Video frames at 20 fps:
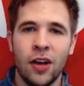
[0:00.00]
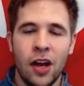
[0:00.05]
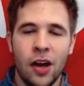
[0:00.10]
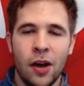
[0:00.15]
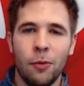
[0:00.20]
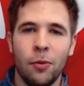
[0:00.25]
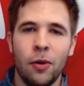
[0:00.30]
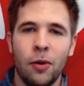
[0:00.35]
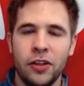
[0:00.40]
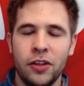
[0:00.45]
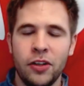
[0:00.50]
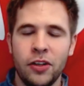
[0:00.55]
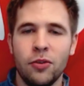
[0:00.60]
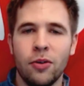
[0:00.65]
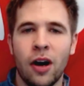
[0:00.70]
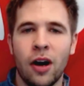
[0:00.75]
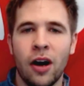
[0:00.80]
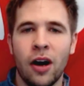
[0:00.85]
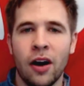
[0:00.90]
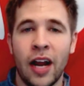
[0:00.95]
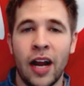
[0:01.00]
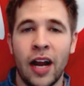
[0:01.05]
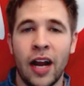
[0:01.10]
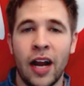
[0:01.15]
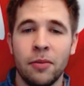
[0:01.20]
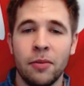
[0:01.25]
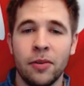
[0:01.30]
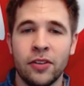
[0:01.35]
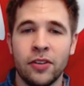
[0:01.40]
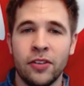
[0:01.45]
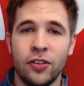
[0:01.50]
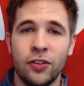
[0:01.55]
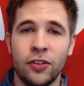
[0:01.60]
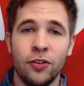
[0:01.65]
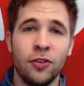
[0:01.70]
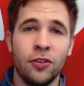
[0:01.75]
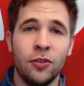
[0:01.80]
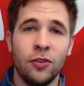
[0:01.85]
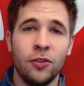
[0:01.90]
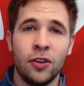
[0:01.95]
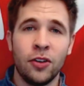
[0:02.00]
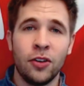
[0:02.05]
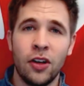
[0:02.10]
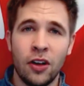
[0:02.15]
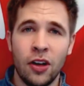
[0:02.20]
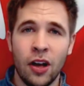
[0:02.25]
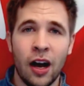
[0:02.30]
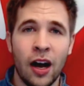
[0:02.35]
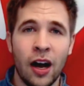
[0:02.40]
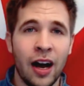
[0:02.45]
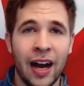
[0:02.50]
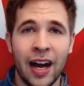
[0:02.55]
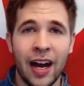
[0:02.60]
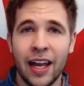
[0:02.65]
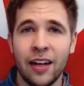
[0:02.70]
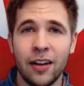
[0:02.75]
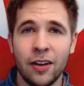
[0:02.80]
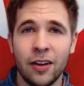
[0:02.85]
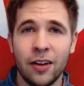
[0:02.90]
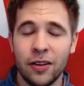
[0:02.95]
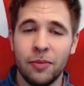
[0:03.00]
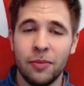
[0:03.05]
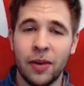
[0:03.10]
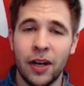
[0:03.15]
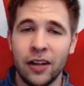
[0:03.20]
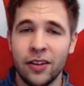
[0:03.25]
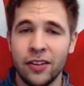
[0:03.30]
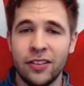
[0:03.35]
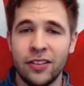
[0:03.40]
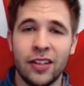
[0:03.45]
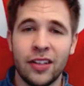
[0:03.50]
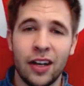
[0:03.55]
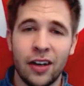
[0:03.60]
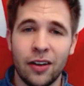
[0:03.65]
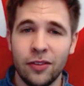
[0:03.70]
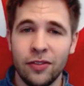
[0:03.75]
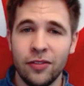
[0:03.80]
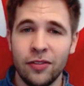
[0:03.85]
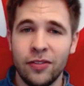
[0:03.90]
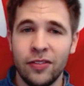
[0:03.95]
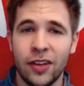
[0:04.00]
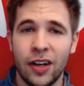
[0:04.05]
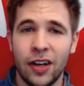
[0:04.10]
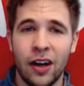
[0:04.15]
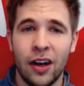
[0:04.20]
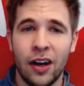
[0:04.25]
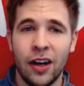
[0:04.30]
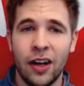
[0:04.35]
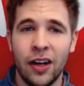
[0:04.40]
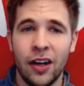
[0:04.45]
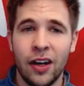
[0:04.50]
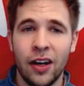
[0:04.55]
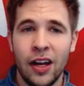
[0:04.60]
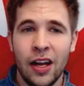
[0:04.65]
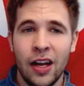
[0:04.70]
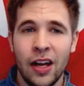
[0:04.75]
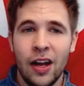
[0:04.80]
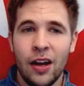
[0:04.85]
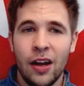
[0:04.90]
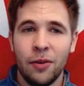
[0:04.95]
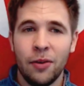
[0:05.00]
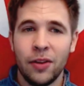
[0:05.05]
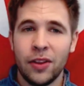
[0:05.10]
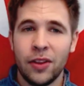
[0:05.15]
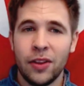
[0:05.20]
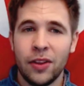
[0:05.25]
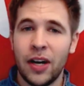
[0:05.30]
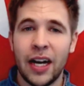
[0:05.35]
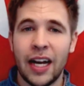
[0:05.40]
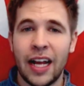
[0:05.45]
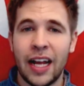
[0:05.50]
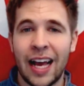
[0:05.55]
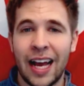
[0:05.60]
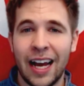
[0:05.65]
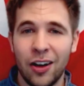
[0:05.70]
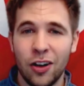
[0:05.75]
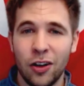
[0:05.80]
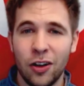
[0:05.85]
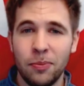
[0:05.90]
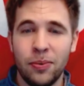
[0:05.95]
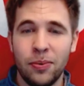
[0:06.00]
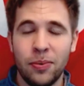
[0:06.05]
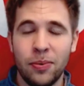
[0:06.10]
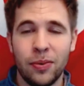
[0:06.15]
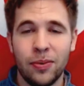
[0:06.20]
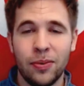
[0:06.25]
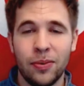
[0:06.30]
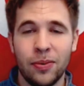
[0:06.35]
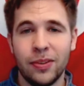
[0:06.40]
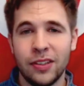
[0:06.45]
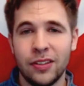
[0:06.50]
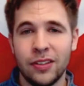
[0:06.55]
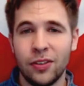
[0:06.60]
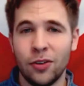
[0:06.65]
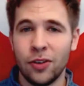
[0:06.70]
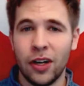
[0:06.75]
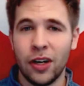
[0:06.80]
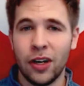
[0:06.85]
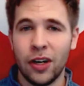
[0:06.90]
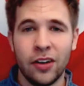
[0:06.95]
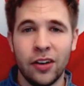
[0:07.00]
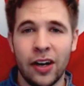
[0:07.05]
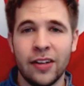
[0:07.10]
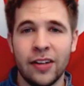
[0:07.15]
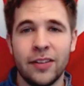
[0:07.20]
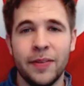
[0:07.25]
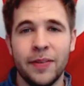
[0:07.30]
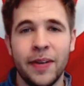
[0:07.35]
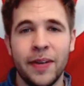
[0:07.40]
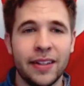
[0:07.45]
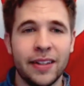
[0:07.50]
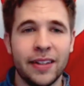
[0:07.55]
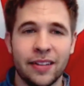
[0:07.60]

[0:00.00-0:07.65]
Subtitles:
what you are able to hike by yourself without any help. Don't underestimate this